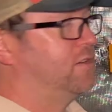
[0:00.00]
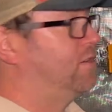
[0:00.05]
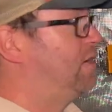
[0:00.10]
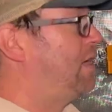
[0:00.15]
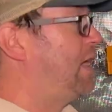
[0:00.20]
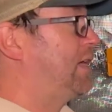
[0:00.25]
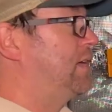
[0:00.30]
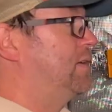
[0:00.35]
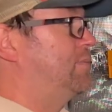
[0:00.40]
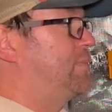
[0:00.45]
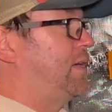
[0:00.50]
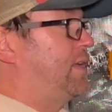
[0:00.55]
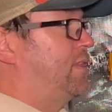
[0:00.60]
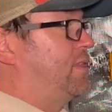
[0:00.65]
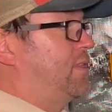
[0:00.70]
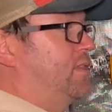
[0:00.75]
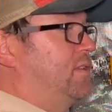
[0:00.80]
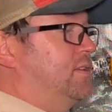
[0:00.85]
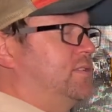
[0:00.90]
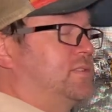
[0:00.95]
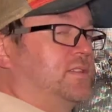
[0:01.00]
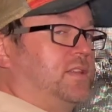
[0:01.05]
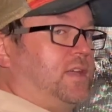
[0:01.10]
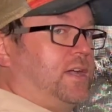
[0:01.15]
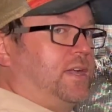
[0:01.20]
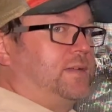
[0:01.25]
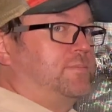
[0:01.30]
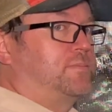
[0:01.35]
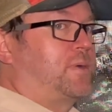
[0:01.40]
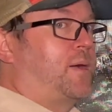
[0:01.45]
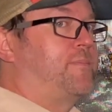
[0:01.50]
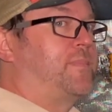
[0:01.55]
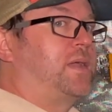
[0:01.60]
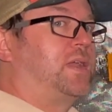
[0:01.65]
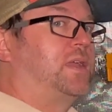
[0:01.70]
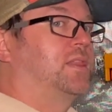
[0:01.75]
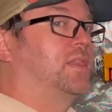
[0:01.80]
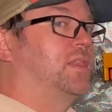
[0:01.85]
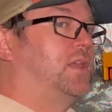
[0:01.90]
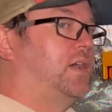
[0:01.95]
and I can make this light my
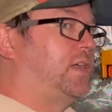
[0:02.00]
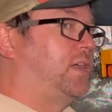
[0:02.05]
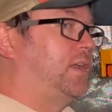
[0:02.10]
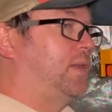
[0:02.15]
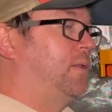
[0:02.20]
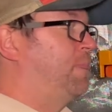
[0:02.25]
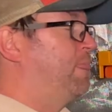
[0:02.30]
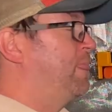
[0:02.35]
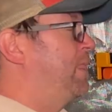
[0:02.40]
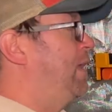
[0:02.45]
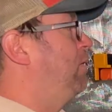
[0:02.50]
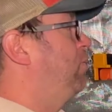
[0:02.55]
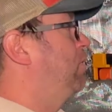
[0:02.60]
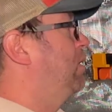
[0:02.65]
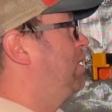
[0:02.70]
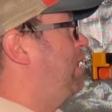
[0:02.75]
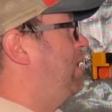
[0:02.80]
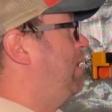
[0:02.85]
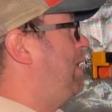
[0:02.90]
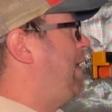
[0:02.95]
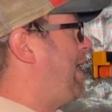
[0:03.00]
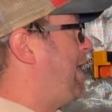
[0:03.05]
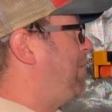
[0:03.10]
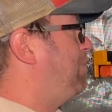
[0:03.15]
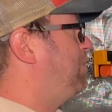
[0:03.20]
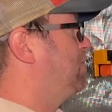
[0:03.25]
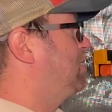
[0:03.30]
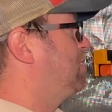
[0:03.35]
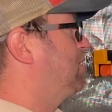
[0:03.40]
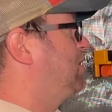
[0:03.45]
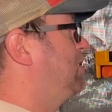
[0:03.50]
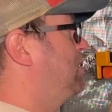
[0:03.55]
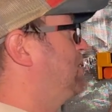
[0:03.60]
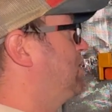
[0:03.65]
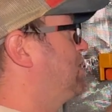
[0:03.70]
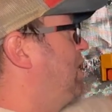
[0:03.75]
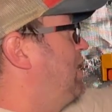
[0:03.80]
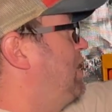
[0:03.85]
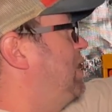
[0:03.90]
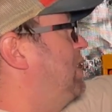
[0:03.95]
main light. And what happens
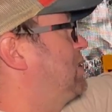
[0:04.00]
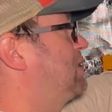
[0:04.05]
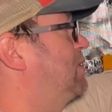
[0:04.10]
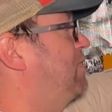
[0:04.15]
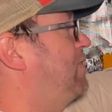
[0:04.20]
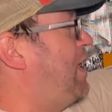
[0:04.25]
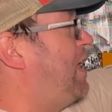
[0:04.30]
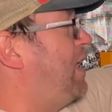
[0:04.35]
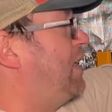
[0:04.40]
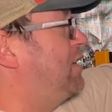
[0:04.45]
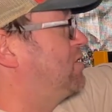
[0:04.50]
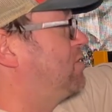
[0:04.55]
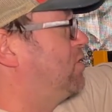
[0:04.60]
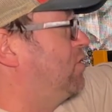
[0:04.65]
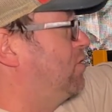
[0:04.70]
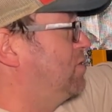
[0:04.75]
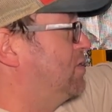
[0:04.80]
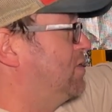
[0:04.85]
is if I turn